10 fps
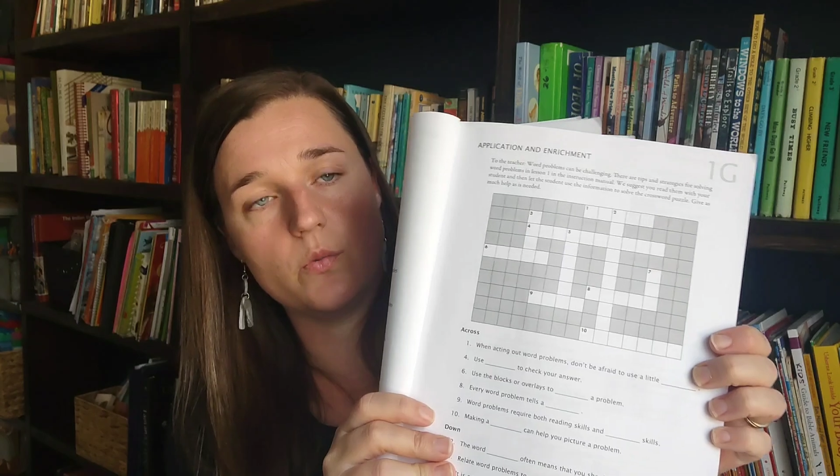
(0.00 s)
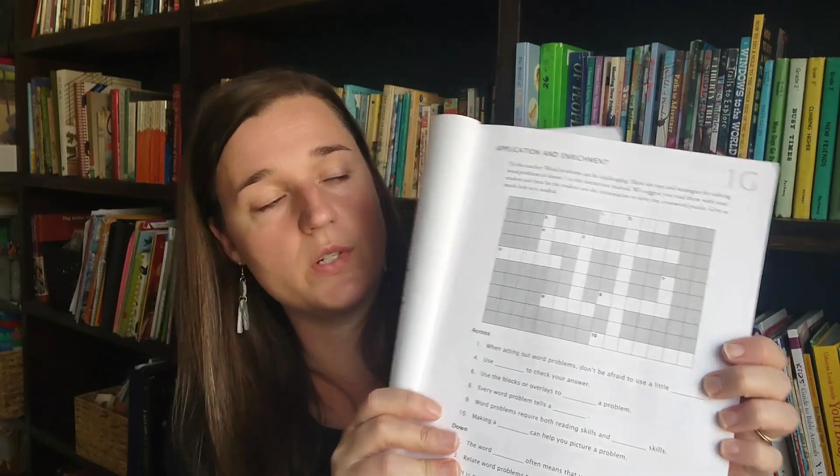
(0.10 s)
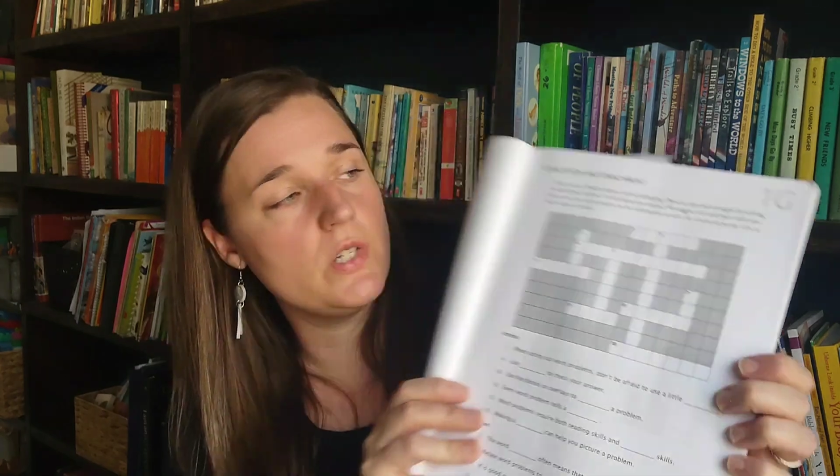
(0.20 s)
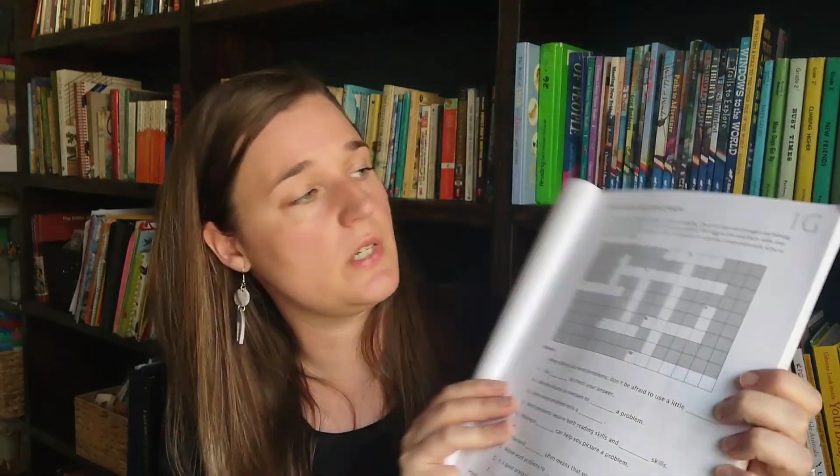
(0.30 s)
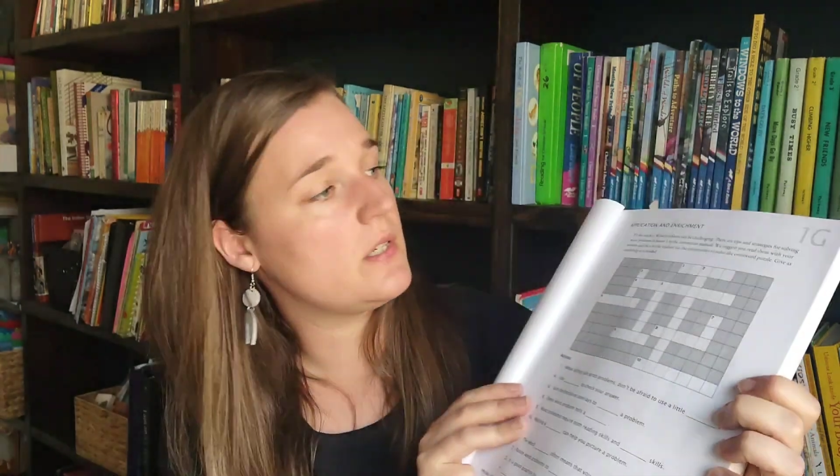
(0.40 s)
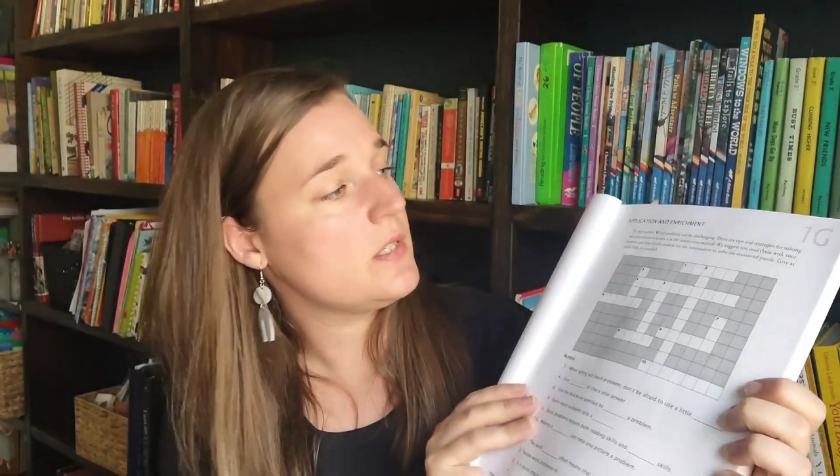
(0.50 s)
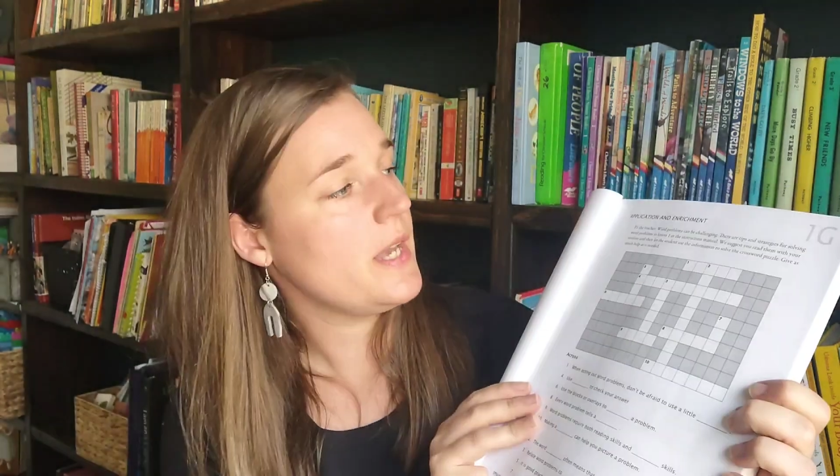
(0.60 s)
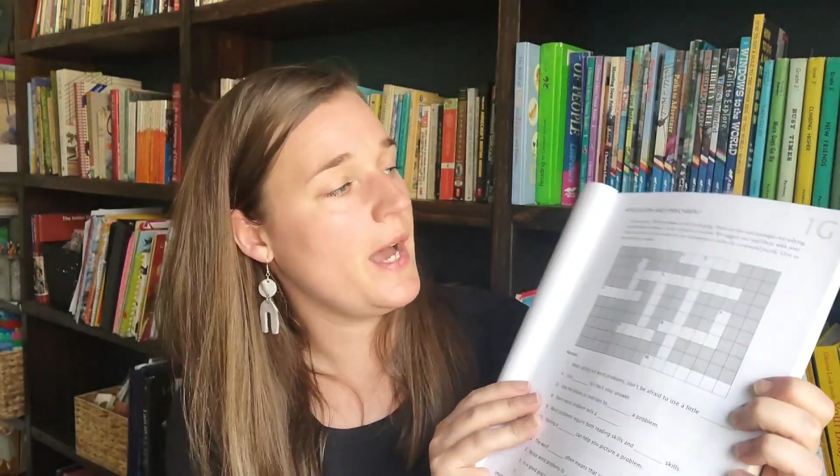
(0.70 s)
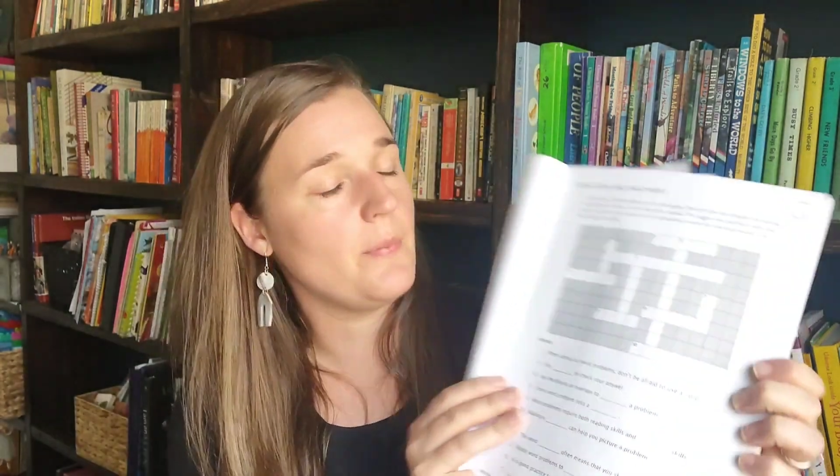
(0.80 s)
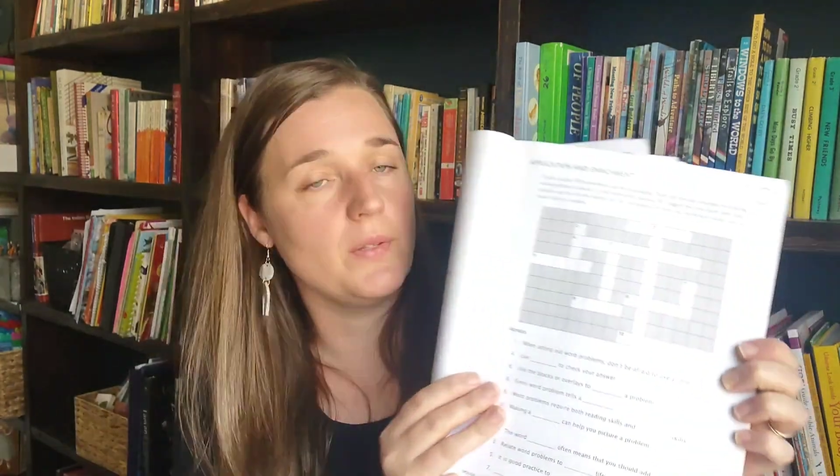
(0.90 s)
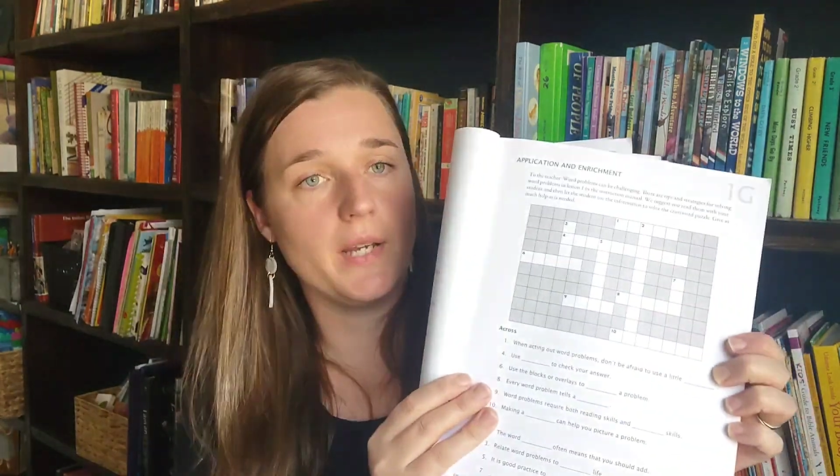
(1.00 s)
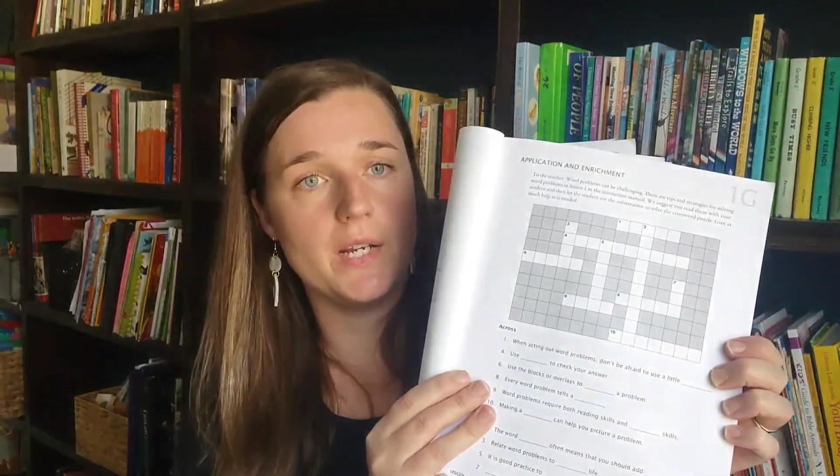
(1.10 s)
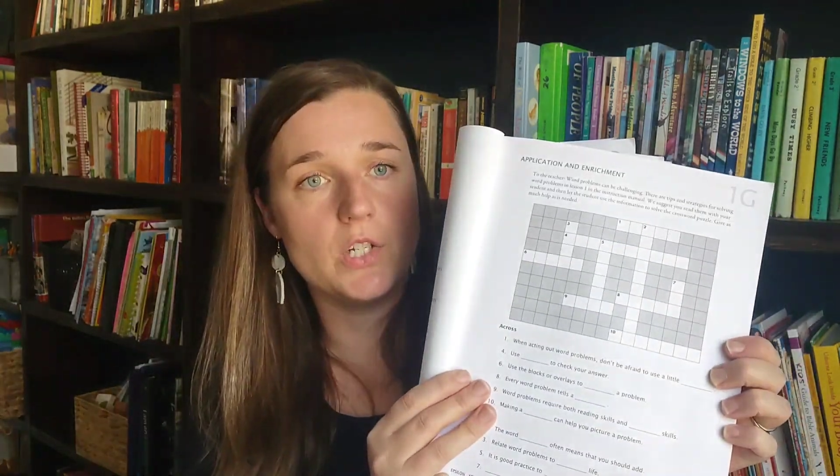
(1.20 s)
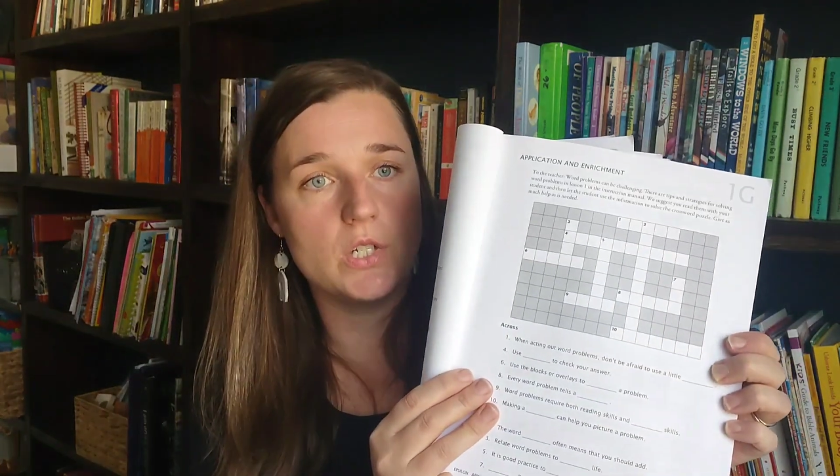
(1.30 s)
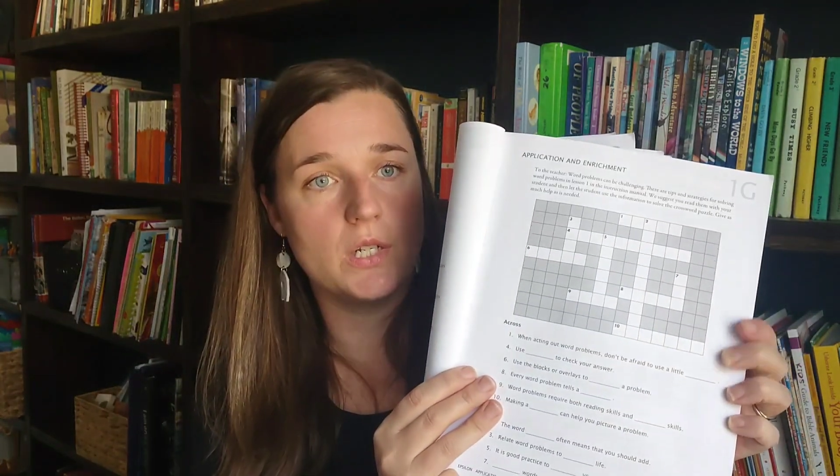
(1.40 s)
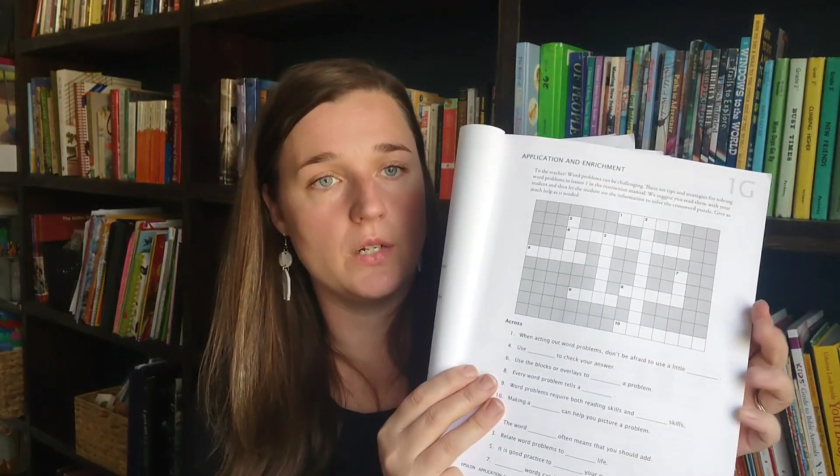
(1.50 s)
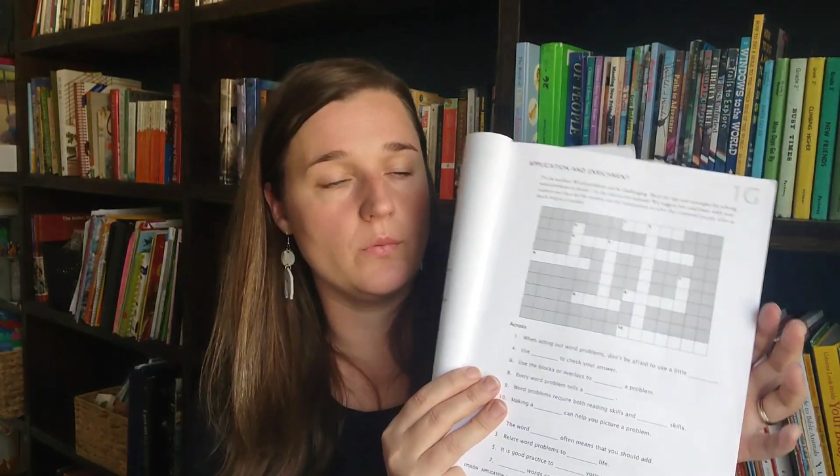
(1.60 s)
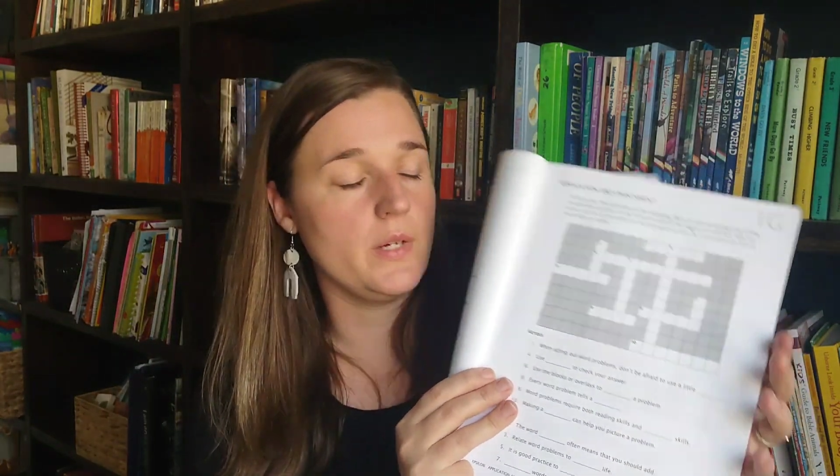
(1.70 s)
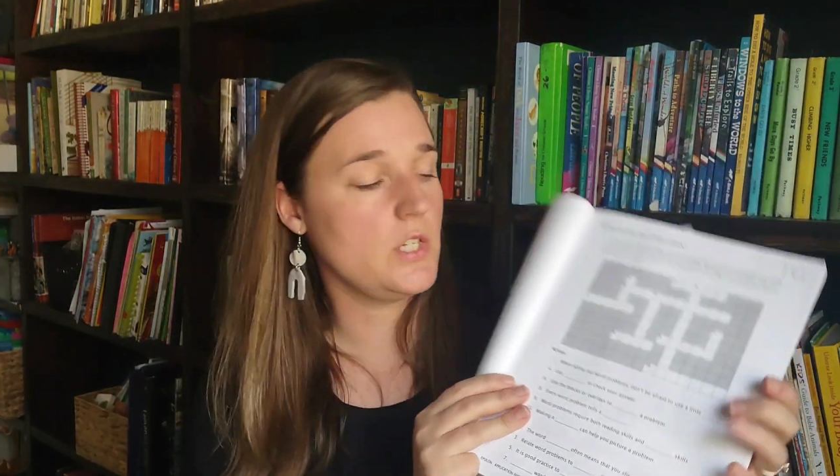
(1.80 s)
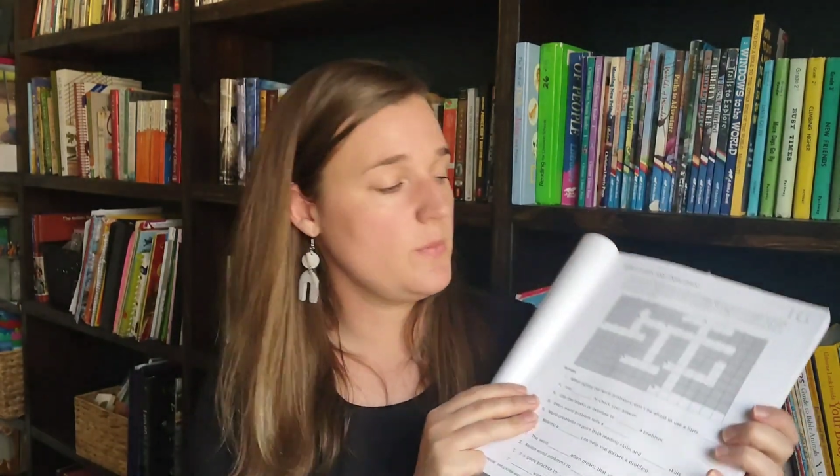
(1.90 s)
which is application and
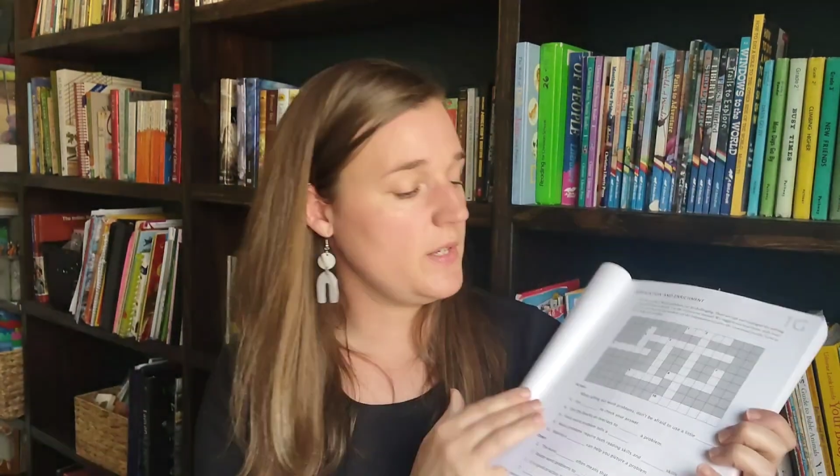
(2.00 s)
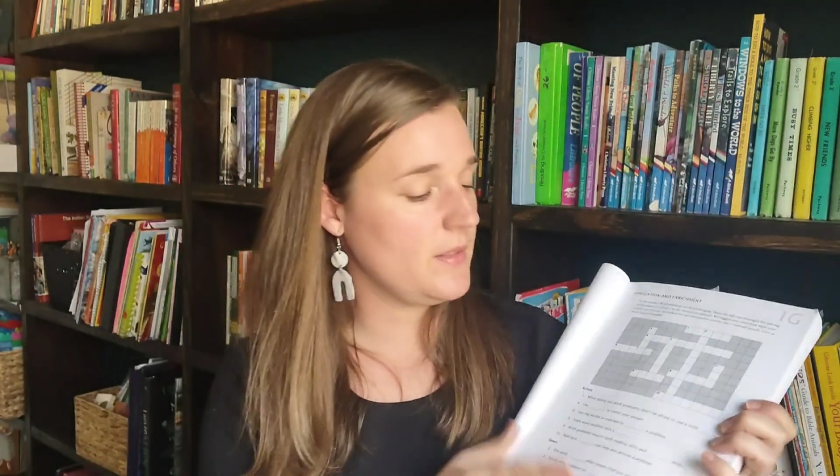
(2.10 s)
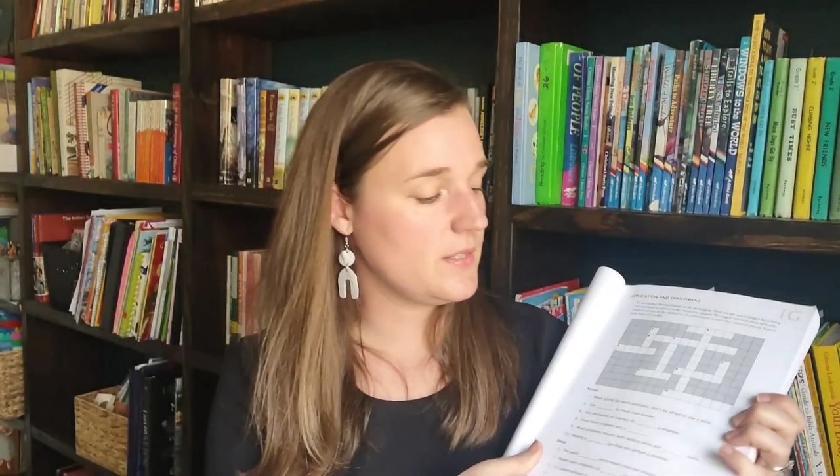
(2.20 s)
enrichment.